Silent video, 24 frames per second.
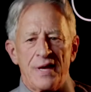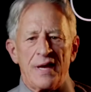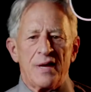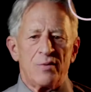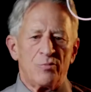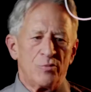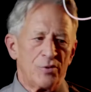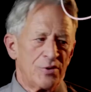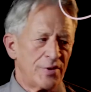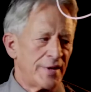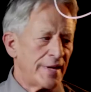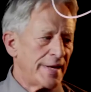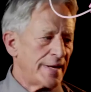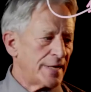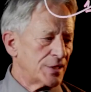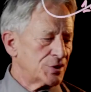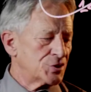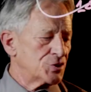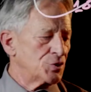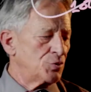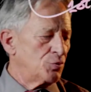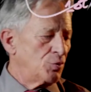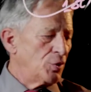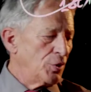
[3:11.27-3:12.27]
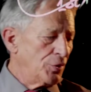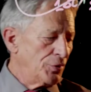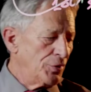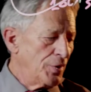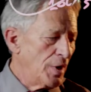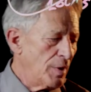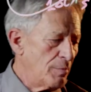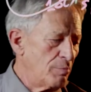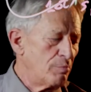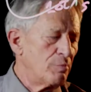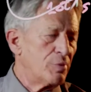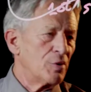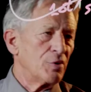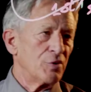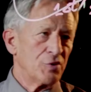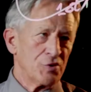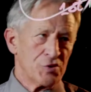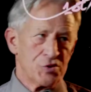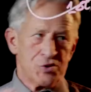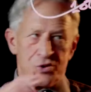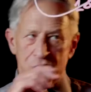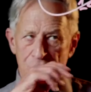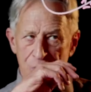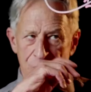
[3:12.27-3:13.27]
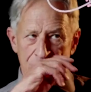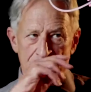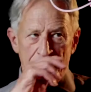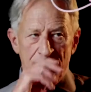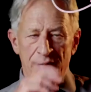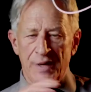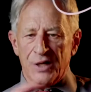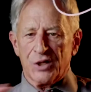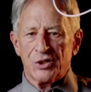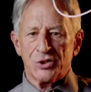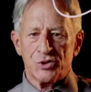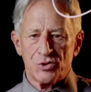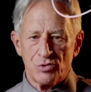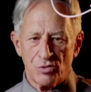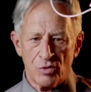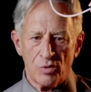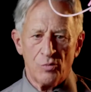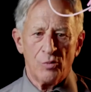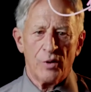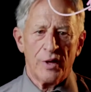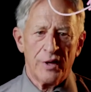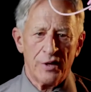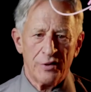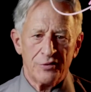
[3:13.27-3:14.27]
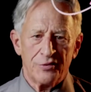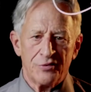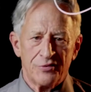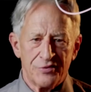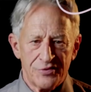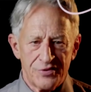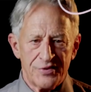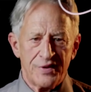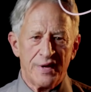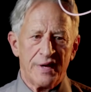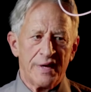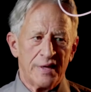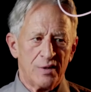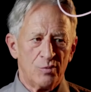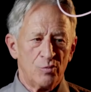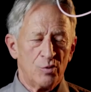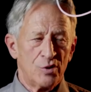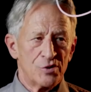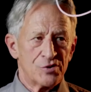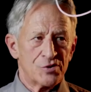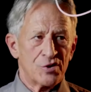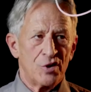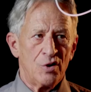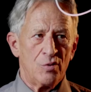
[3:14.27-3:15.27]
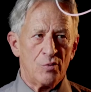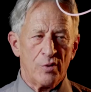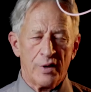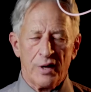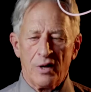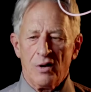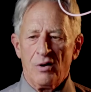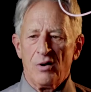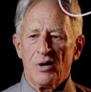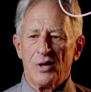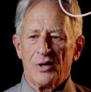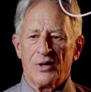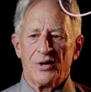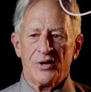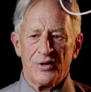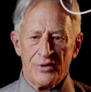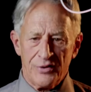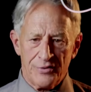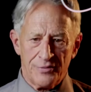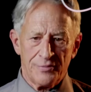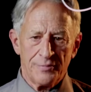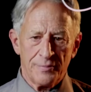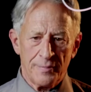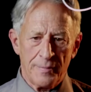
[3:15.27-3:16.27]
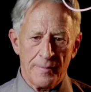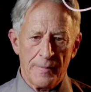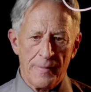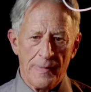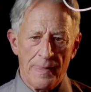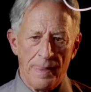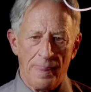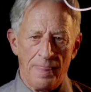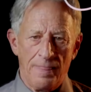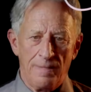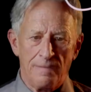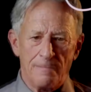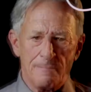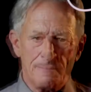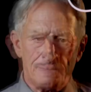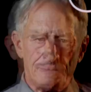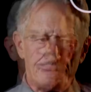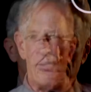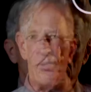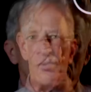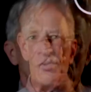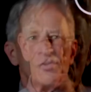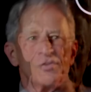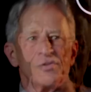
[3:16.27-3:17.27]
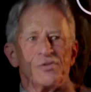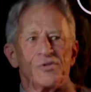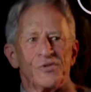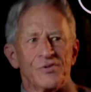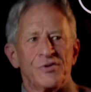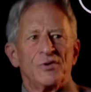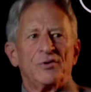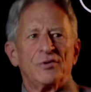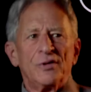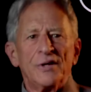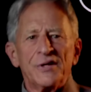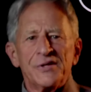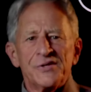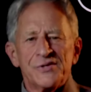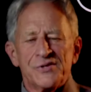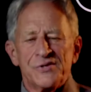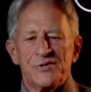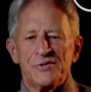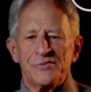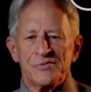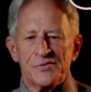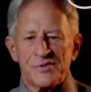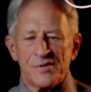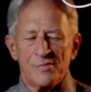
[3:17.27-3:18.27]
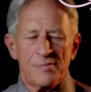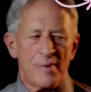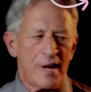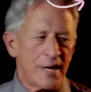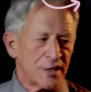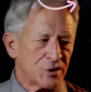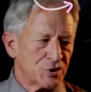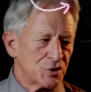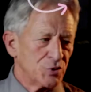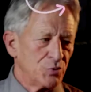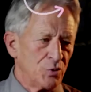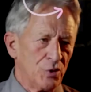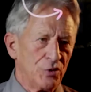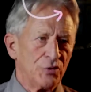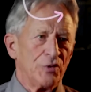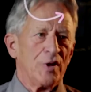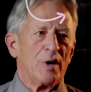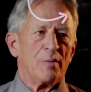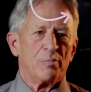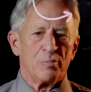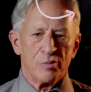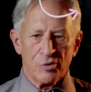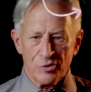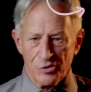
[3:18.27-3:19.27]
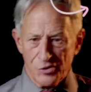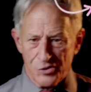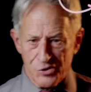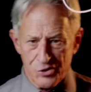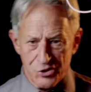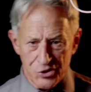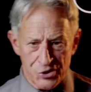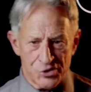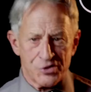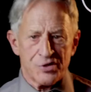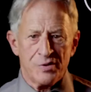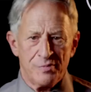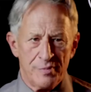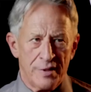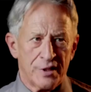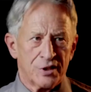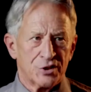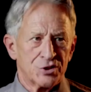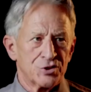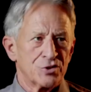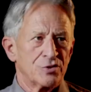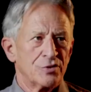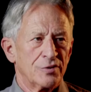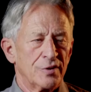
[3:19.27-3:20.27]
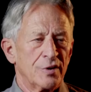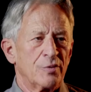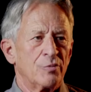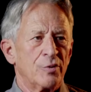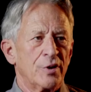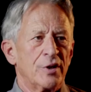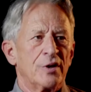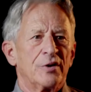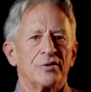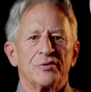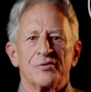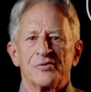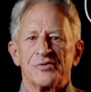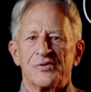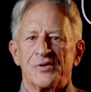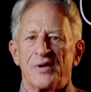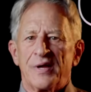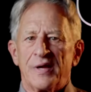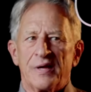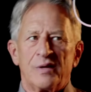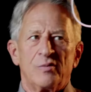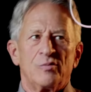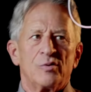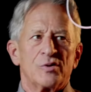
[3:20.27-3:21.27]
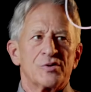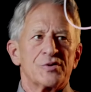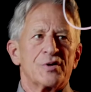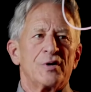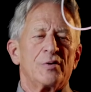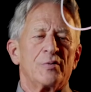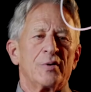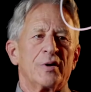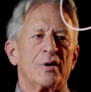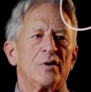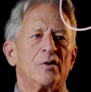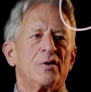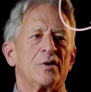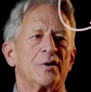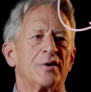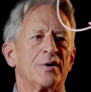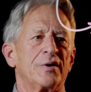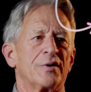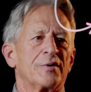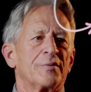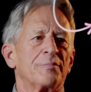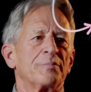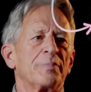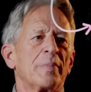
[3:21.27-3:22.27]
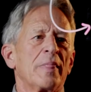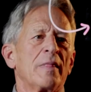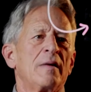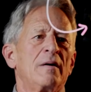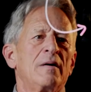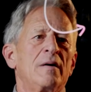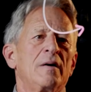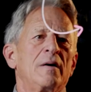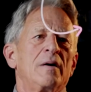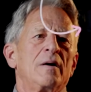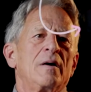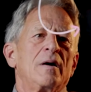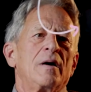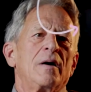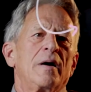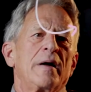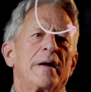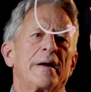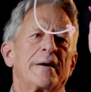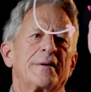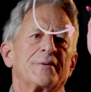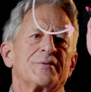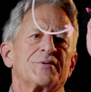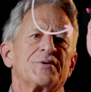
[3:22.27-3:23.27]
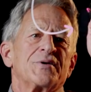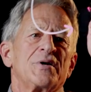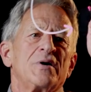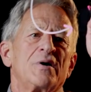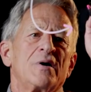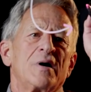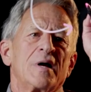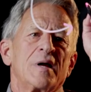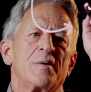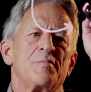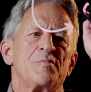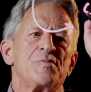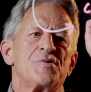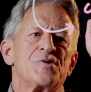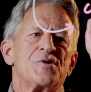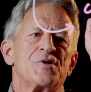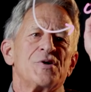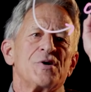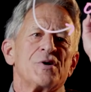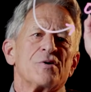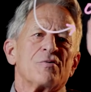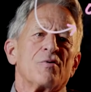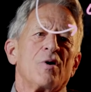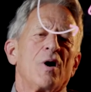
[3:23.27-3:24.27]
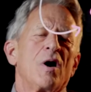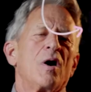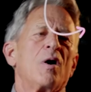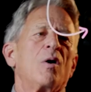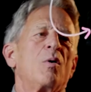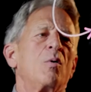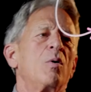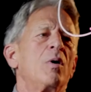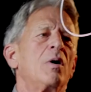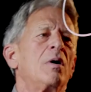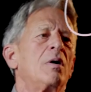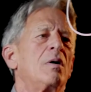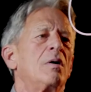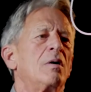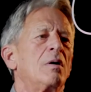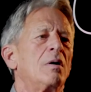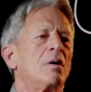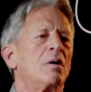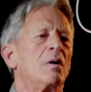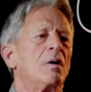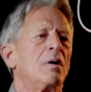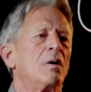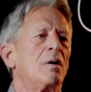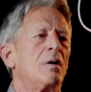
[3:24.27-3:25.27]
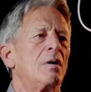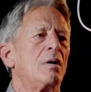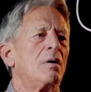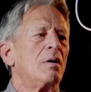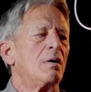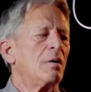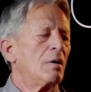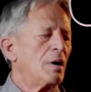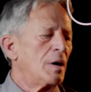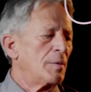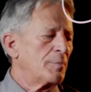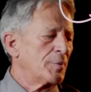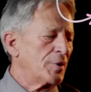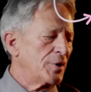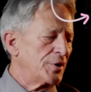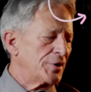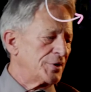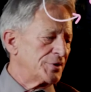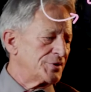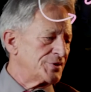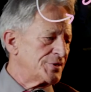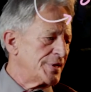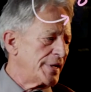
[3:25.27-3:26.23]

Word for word: that with actual numbers just to make sure we understand what's going on here. So let's do some actual numbers just to make sure that we understand what's going on here. At time zero, I'm going to